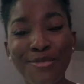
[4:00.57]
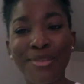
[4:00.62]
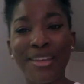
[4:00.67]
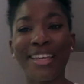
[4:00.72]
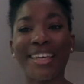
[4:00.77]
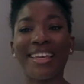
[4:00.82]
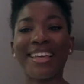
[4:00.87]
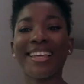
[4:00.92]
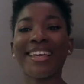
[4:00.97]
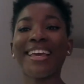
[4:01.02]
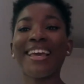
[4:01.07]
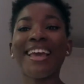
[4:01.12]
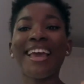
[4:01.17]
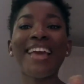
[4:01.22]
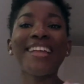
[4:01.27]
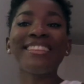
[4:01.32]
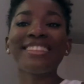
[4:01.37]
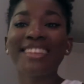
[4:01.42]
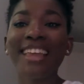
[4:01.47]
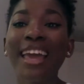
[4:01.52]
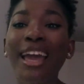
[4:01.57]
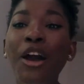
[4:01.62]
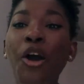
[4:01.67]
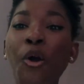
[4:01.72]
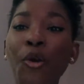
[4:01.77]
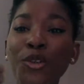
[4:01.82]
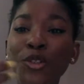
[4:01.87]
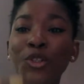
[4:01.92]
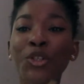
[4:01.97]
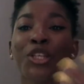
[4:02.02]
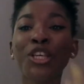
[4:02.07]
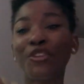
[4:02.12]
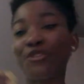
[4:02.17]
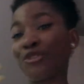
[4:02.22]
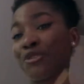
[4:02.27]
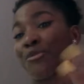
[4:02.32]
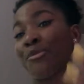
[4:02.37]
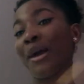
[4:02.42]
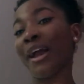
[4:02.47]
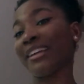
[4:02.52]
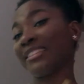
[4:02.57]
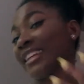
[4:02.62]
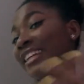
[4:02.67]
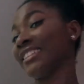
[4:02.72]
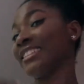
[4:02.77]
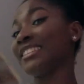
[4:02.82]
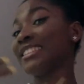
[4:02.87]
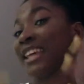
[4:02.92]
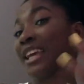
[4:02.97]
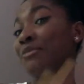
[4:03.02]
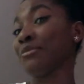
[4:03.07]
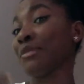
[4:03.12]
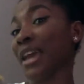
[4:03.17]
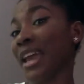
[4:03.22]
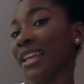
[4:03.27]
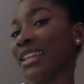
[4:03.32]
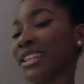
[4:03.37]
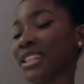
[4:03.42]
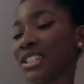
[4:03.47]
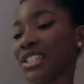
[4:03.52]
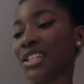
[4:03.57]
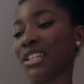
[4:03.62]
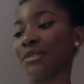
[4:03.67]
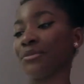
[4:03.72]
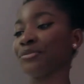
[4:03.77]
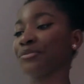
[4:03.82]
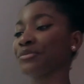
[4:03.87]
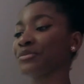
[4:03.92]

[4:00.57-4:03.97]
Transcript: me, and they also give you back that same energy.